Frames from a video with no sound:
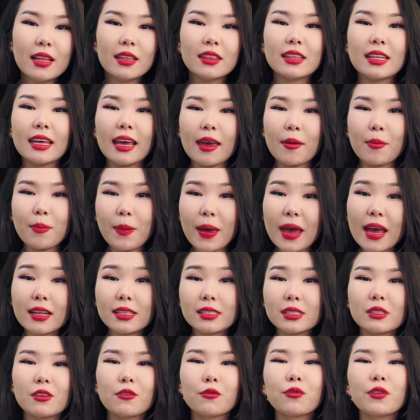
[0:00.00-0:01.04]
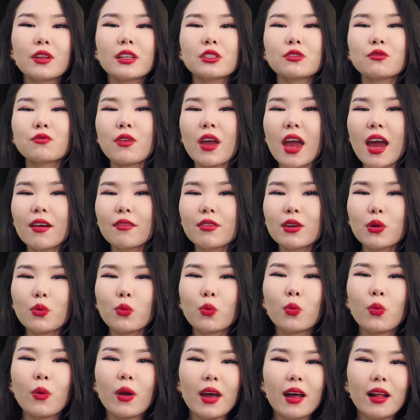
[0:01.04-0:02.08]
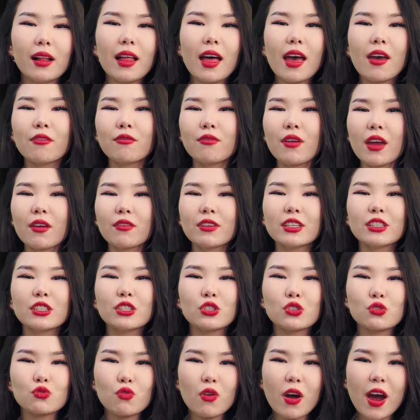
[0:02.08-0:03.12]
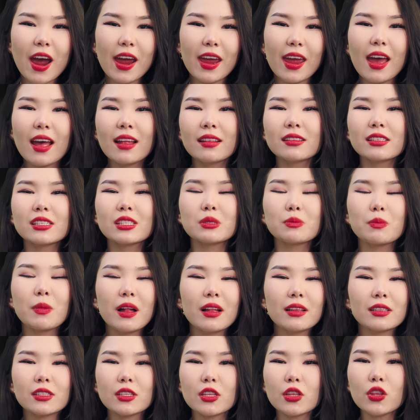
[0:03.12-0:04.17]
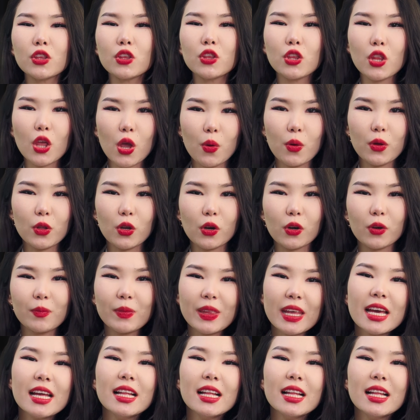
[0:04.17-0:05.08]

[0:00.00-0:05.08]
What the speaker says: The pads feels very well, very dry, and smells no odor.